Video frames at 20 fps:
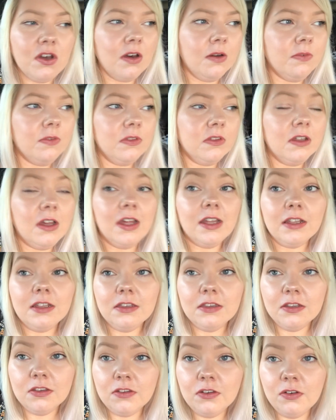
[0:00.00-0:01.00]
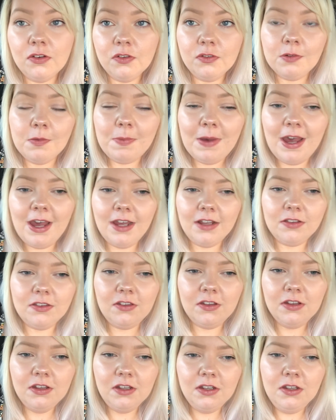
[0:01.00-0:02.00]
shop, like the tills were
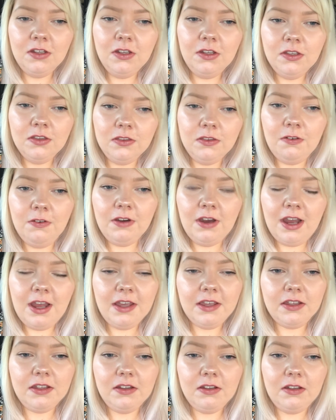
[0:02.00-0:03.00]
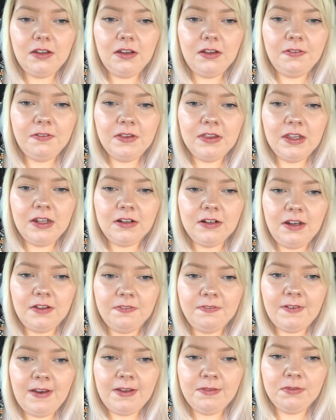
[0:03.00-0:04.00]
packed. They were like, I think they had like
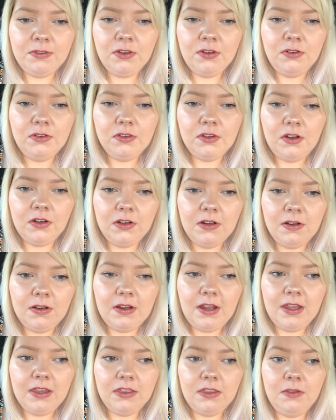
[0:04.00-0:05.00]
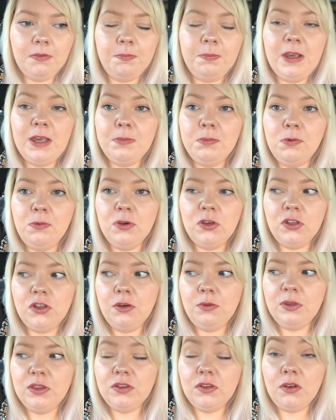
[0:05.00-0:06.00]
5 tills on, and like the people were
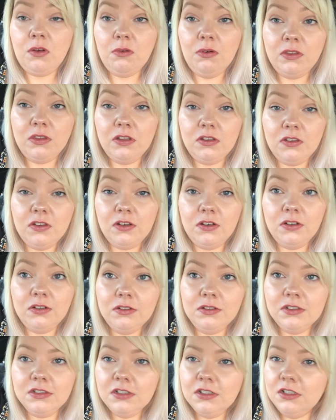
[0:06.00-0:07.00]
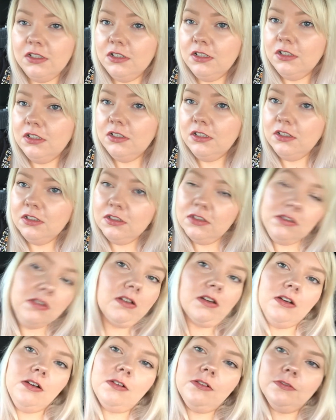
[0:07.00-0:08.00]
queuing to go on the tills.
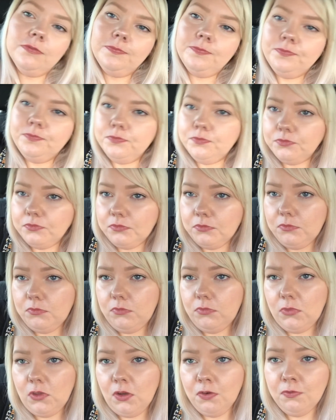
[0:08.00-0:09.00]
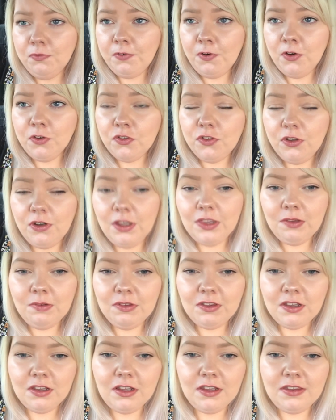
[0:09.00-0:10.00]
So unfortunately there
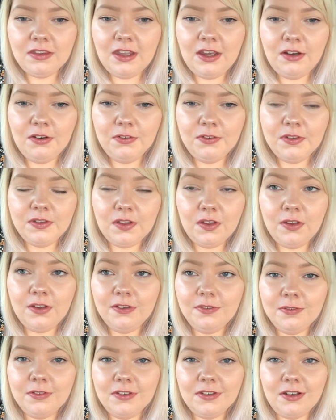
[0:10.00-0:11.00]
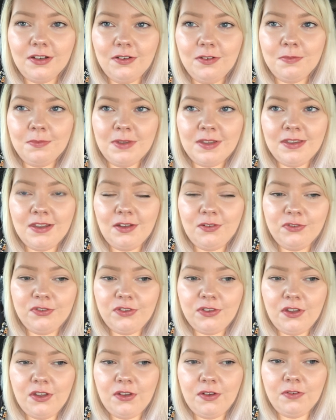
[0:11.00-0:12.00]
isn't a self-serve, because I love my
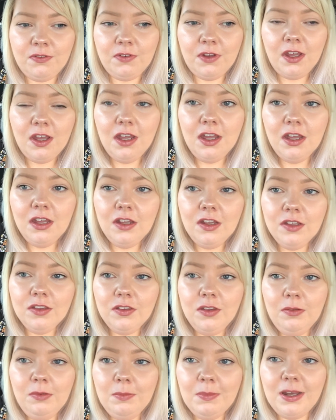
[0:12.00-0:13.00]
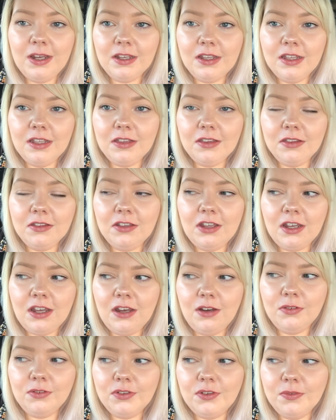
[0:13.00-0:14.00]
self-serve supermarket
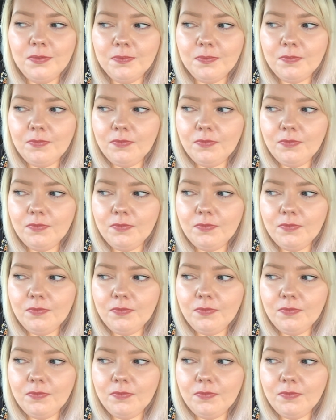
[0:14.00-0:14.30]
checkouts.